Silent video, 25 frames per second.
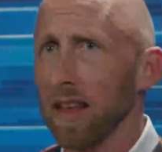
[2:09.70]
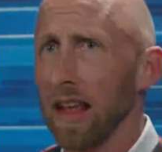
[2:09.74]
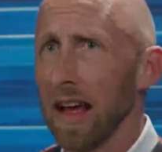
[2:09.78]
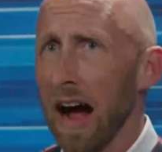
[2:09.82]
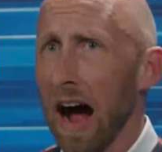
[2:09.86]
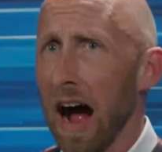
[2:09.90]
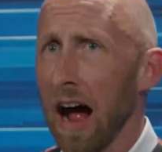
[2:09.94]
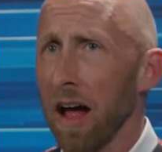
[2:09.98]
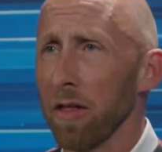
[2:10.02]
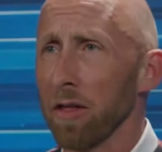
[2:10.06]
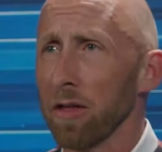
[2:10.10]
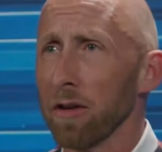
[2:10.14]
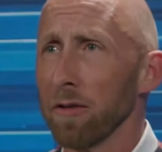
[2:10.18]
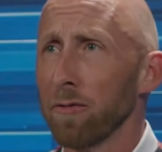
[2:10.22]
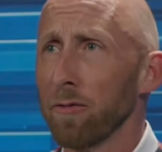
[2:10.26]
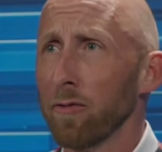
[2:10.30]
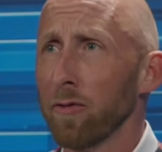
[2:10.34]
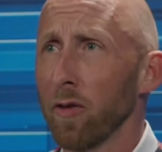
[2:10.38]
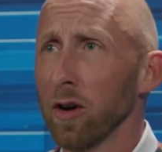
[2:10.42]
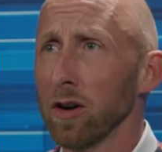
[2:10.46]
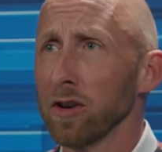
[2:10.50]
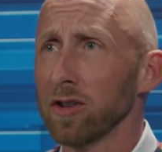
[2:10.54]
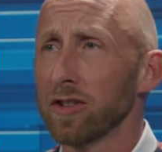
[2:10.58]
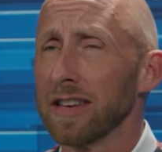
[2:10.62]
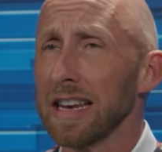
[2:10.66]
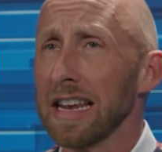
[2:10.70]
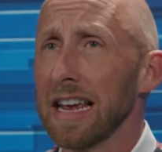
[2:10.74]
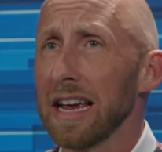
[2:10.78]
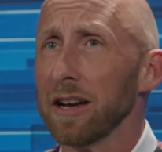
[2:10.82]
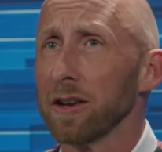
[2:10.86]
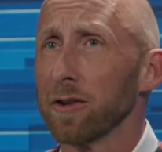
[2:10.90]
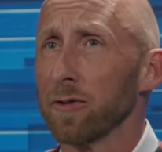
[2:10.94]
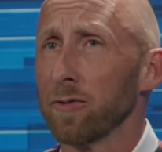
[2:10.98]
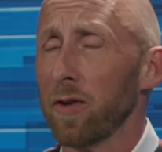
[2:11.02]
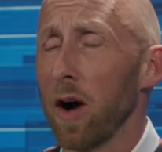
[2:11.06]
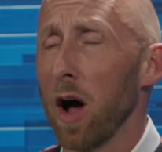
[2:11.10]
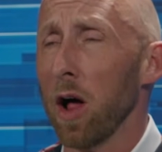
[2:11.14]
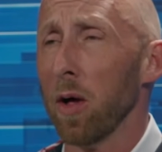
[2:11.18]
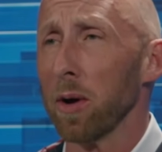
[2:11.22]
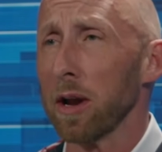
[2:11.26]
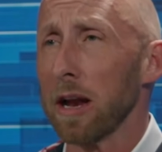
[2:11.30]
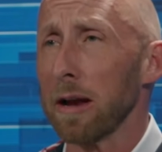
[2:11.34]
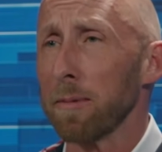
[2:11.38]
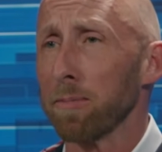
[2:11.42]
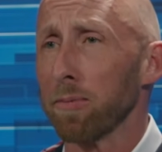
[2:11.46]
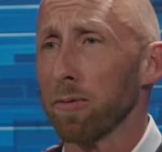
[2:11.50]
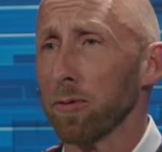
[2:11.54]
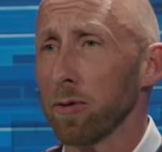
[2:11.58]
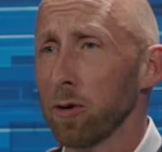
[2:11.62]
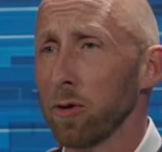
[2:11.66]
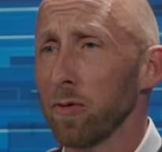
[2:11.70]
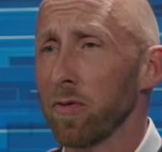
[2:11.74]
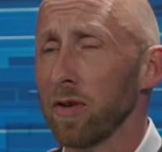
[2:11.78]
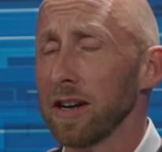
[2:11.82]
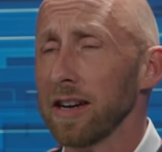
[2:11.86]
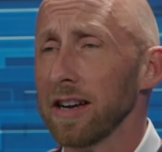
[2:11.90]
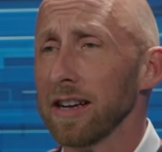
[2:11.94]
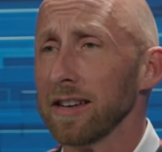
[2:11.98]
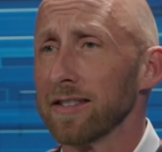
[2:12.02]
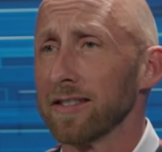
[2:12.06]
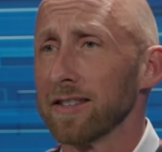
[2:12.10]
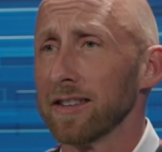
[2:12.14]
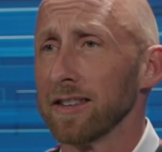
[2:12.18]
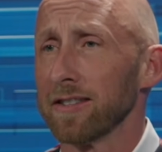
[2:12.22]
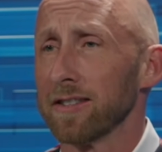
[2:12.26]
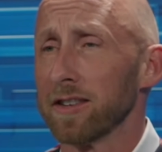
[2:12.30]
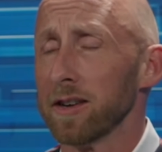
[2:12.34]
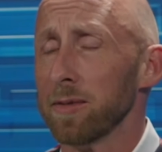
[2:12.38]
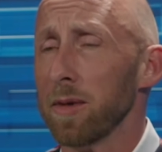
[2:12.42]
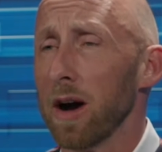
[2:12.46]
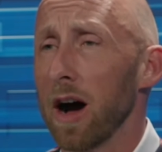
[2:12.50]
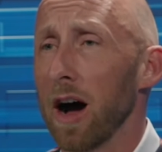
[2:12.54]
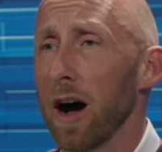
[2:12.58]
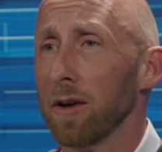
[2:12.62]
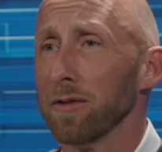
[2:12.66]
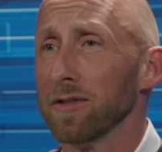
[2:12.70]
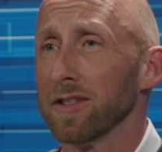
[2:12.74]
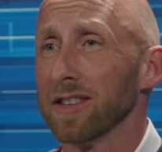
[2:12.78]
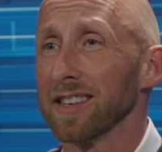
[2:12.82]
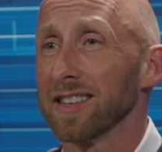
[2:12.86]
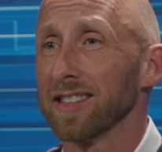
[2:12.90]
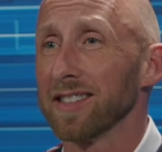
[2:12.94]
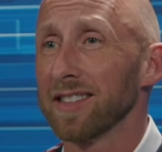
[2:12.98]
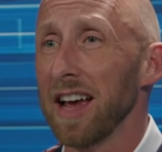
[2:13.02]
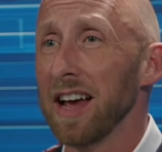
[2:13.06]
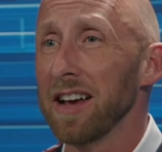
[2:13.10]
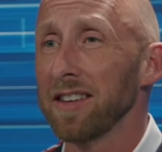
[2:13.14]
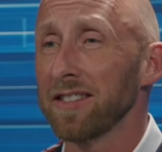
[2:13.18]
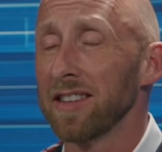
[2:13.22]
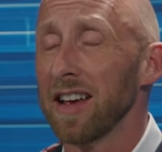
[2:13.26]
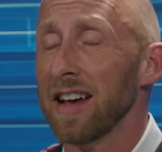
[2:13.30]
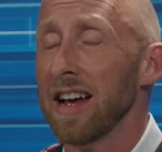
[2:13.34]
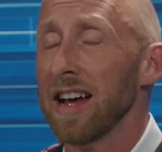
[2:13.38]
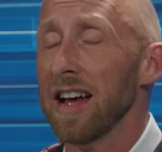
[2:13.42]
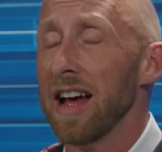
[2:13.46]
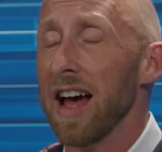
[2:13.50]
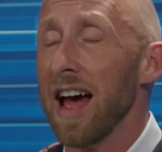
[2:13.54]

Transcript: The first is following a proven system of success,